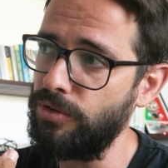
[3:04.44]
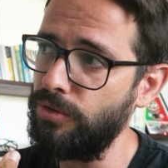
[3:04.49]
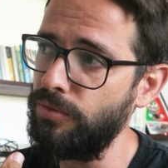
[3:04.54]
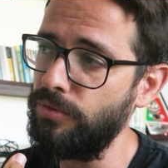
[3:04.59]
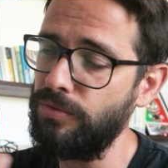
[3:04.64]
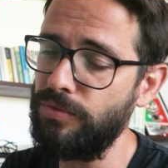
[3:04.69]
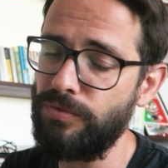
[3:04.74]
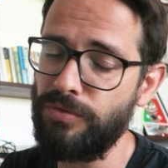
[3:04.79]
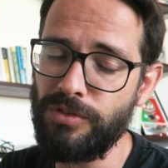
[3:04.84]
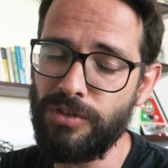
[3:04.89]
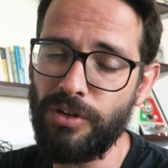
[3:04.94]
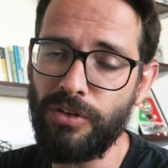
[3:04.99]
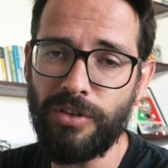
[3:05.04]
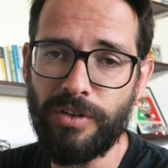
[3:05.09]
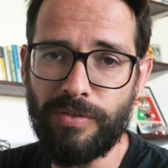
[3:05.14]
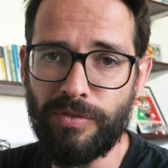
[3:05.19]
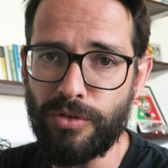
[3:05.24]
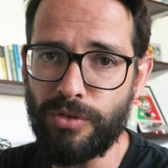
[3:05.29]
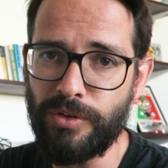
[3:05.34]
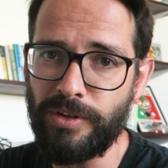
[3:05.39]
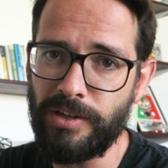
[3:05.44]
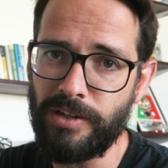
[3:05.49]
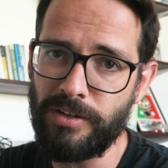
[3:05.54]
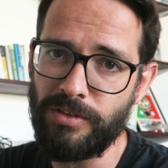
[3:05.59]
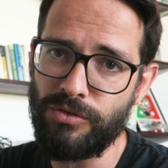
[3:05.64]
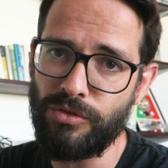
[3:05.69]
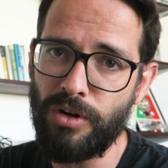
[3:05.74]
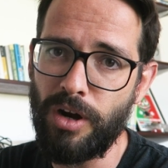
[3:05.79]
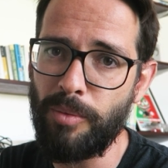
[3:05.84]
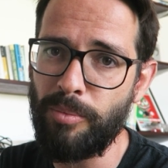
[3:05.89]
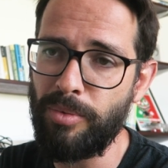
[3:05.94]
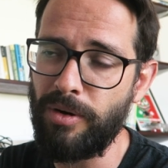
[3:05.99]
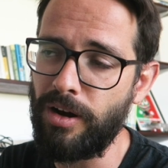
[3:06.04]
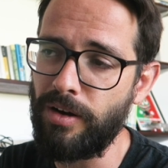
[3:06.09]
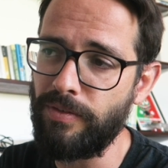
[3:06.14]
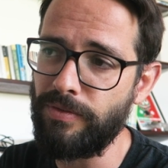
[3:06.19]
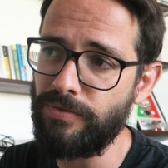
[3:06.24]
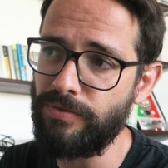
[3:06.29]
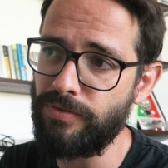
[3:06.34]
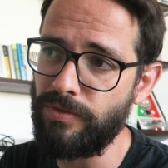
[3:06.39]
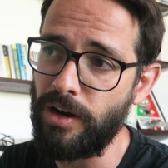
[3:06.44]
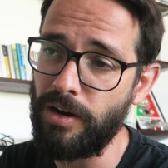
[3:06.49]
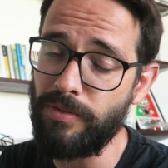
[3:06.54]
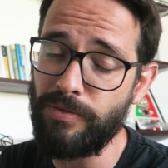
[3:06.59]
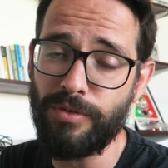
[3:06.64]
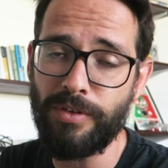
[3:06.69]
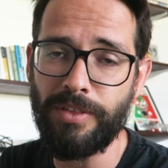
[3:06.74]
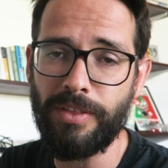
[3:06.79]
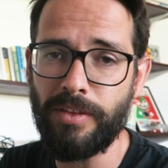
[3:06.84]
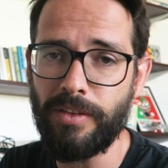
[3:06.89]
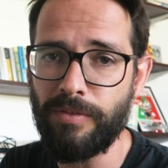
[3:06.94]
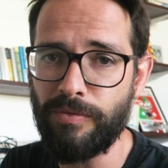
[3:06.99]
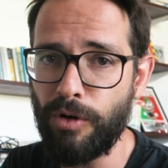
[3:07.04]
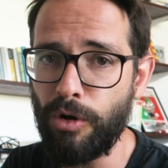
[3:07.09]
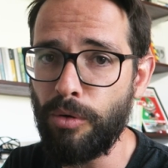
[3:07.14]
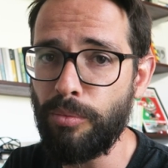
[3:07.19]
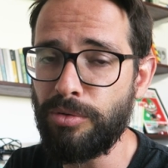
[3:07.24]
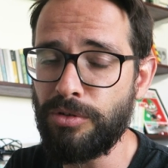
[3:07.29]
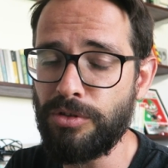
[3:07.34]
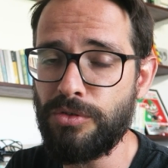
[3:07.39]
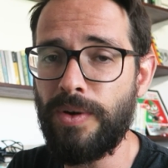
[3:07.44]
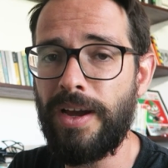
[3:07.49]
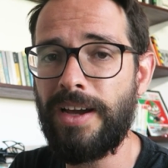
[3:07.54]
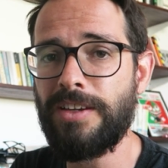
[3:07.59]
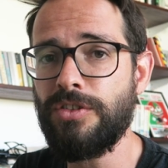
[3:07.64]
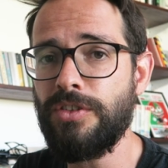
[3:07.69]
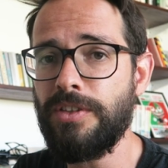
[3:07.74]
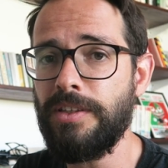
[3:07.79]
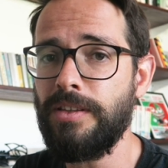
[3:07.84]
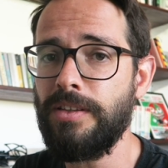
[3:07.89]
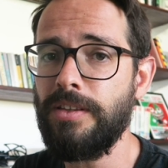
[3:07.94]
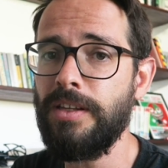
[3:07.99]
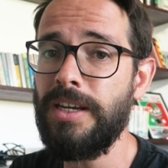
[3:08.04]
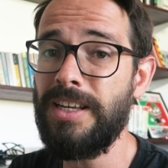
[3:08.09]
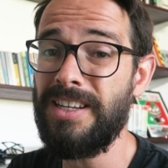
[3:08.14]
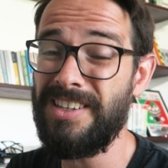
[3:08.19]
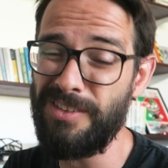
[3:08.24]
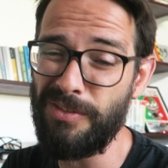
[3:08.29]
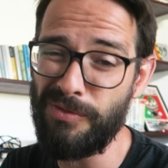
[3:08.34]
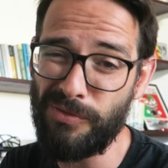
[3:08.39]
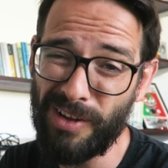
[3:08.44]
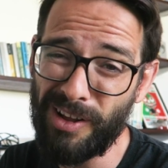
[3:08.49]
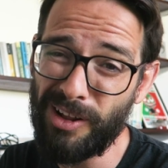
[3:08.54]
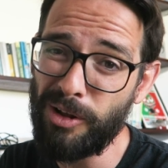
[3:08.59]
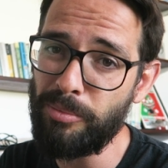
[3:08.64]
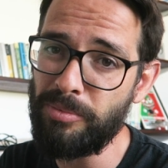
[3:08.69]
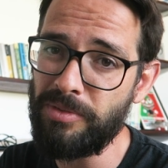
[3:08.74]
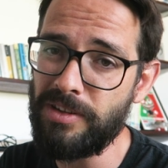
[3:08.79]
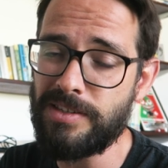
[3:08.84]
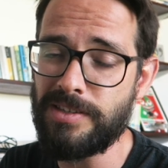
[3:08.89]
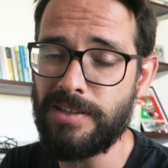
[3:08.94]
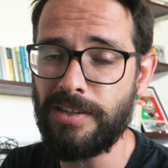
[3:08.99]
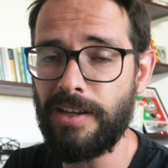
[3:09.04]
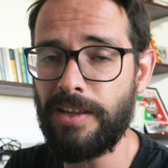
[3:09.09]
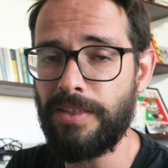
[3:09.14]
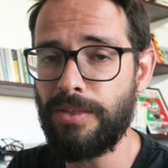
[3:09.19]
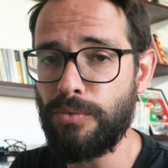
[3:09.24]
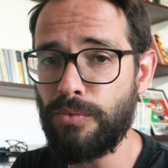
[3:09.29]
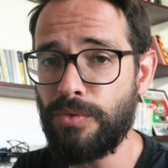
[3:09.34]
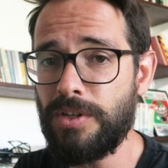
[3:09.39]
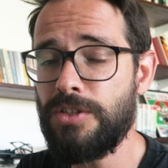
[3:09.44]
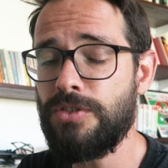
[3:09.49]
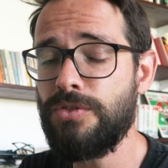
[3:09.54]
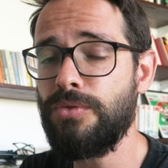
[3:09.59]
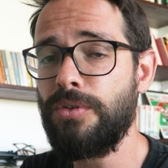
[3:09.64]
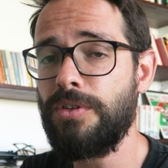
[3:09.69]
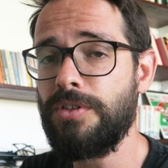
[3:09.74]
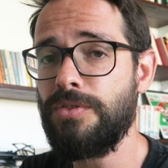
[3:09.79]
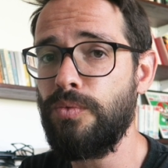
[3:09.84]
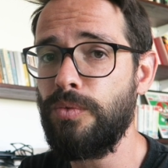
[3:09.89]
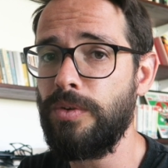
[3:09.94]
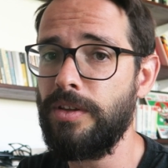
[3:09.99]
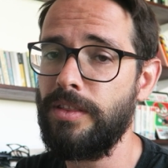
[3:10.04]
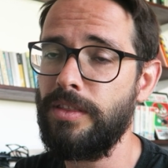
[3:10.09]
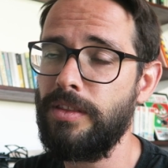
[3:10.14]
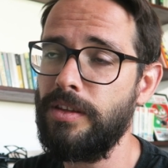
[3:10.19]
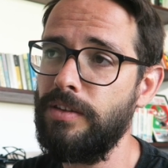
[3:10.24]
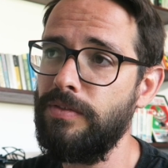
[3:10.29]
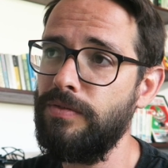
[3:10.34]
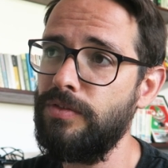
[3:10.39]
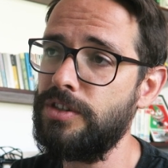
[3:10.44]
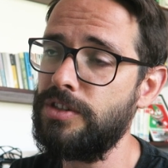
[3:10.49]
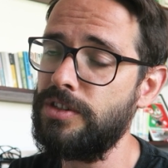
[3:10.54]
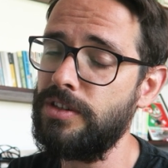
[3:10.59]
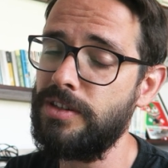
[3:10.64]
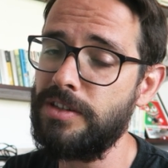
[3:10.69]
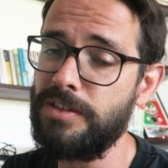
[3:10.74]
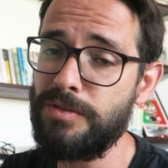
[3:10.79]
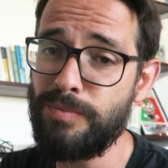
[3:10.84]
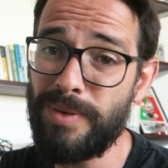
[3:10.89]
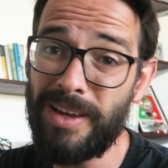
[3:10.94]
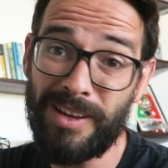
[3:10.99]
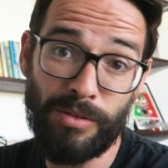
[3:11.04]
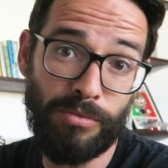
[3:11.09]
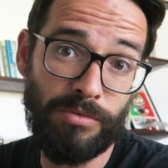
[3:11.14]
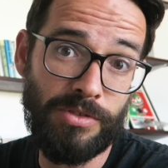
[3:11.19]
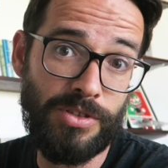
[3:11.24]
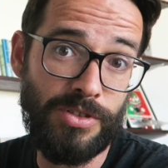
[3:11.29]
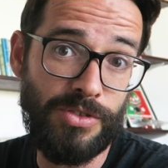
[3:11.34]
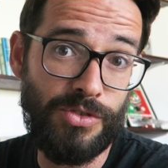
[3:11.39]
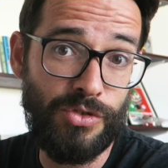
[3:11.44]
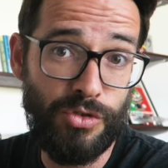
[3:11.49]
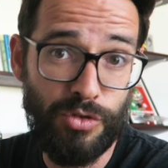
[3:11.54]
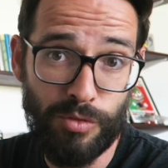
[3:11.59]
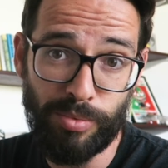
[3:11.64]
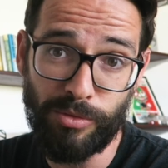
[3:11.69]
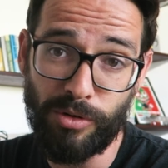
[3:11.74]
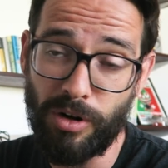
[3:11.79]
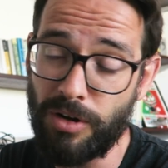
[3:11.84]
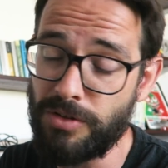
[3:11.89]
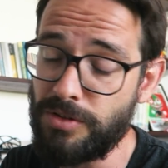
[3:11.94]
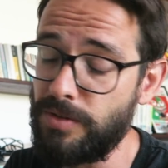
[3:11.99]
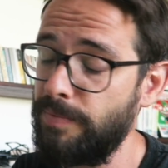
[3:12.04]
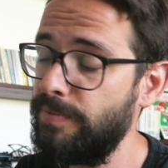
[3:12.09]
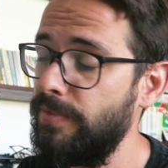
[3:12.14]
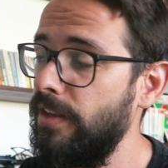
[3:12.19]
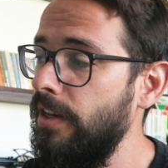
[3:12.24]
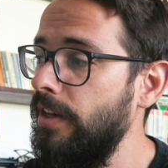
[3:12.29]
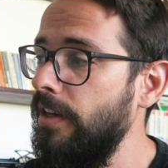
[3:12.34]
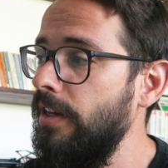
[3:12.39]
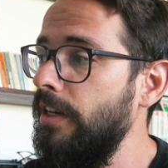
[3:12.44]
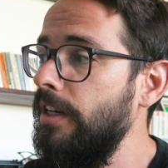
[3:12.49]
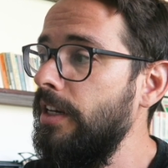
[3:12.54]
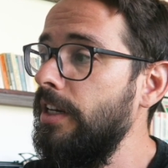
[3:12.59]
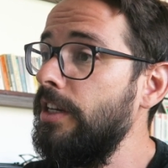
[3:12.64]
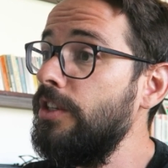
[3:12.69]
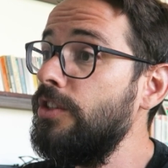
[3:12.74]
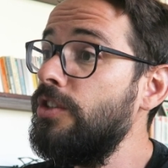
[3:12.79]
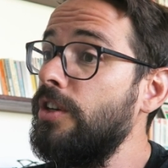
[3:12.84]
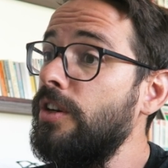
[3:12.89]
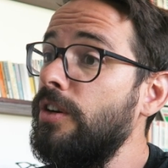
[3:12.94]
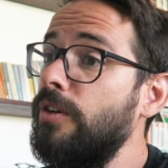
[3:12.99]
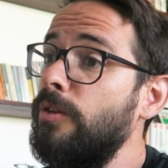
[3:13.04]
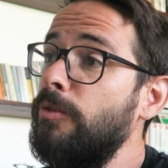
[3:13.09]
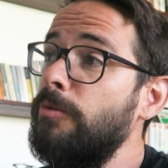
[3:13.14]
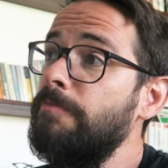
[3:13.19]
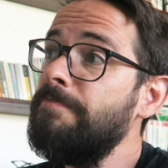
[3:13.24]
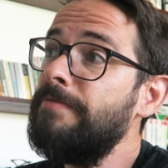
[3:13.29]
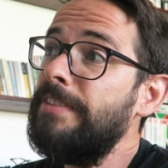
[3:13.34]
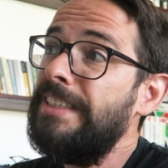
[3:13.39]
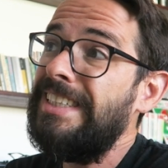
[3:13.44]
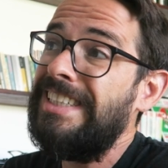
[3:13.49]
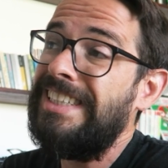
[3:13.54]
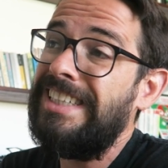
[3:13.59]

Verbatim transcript: you know, delivery and drop off uh, for the developer to actually develop this and get the resource with the InVision Inspect, which is super awesome. So